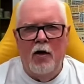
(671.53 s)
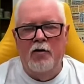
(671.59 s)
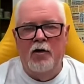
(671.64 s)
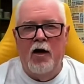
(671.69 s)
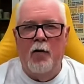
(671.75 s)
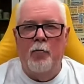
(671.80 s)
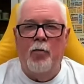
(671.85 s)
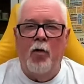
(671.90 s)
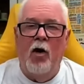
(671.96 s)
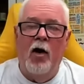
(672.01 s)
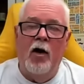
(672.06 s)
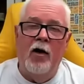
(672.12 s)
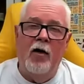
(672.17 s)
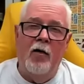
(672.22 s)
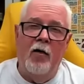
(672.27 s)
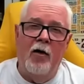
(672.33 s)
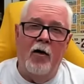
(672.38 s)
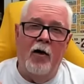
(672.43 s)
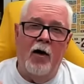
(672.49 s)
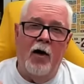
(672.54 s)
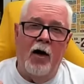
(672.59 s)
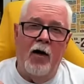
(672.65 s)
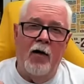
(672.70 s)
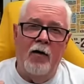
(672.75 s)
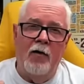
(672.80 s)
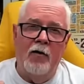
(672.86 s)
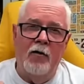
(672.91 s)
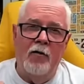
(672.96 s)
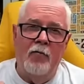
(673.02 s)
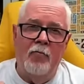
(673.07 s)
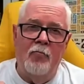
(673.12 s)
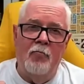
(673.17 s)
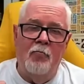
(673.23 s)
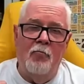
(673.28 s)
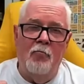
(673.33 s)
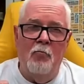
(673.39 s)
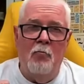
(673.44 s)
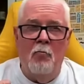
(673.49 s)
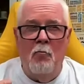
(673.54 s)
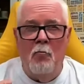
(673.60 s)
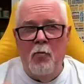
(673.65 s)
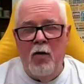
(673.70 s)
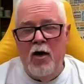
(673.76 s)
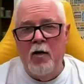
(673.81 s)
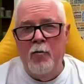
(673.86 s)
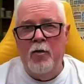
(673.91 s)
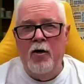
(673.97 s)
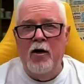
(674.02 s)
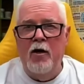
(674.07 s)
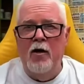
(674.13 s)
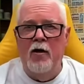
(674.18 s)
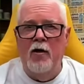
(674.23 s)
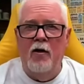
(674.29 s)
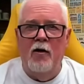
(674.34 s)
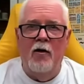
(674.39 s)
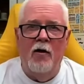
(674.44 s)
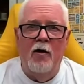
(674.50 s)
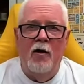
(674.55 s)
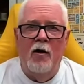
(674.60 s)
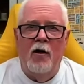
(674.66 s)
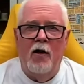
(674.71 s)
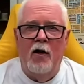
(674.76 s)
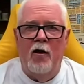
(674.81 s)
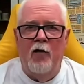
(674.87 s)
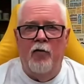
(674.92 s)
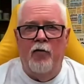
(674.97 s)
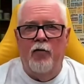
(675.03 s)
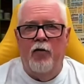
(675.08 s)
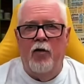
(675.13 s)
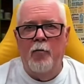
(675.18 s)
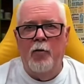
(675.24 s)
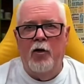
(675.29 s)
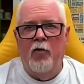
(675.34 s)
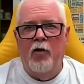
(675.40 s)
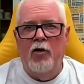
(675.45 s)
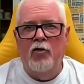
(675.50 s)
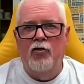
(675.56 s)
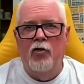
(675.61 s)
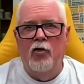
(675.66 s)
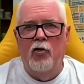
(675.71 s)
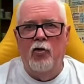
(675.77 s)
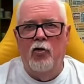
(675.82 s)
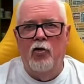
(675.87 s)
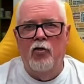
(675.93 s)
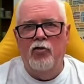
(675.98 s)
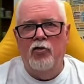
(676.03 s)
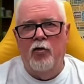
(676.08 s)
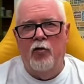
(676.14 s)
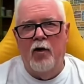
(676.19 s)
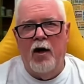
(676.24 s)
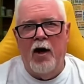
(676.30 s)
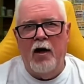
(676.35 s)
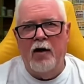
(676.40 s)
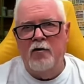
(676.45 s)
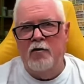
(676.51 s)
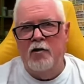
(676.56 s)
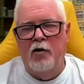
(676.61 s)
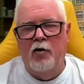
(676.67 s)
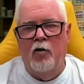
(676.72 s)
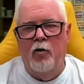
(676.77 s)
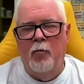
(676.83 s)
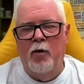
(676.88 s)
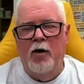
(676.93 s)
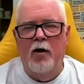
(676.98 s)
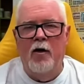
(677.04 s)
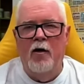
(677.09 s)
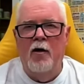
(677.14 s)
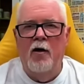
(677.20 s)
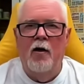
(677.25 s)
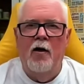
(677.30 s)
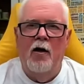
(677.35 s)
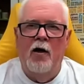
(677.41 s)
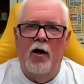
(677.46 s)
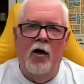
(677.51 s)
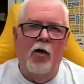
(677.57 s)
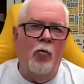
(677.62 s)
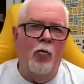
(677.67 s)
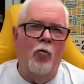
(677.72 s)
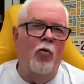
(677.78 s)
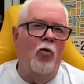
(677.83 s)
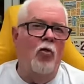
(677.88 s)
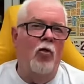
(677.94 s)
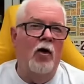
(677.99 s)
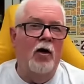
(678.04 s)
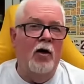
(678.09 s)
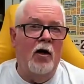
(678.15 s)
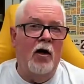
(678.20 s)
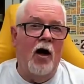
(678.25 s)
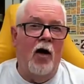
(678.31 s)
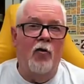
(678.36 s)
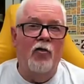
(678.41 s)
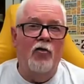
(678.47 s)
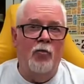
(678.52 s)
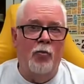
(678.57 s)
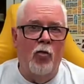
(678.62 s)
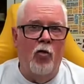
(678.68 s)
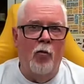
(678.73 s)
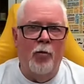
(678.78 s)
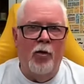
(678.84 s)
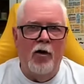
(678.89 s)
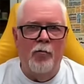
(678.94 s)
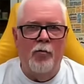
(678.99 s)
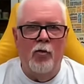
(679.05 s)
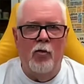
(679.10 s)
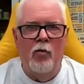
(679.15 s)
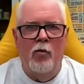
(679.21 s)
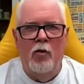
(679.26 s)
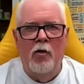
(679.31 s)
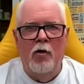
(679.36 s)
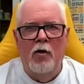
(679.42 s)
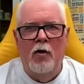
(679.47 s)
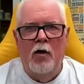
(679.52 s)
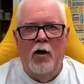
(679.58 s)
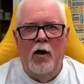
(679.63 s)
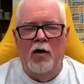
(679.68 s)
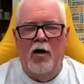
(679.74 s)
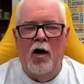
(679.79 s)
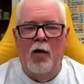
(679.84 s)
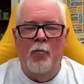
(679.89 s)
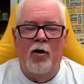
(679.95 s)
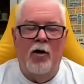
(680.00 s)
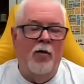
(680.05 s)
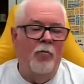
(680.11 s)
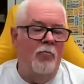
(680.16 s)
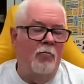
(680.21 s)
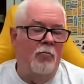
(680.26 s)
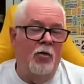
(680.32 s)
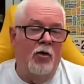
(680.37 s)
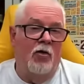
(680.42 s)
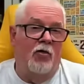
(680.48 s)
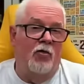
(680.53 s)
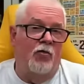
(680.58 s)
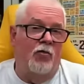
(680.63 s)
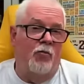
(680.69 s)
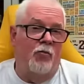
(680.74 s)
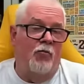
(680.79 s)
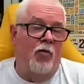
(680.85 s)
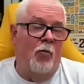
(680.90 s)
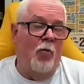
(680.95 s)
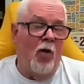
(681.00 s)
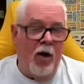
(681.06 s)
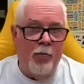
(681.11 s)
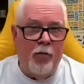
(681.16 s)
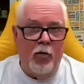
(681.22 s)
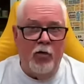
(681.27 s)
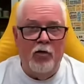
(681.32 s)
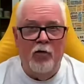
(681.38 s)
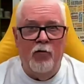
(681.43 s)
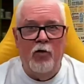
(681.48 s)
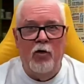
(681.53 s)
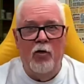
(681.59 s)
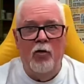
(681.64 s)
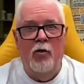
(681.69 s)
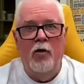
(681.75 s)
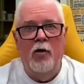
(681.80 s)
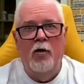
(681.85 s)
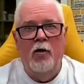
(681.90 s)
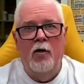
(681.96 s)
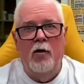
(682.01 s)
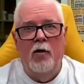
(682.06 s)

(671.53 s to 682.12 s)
to get by. And maybe if immigration laws are relaxed a little bit, it will encourage more people to come in. Because from my point of view,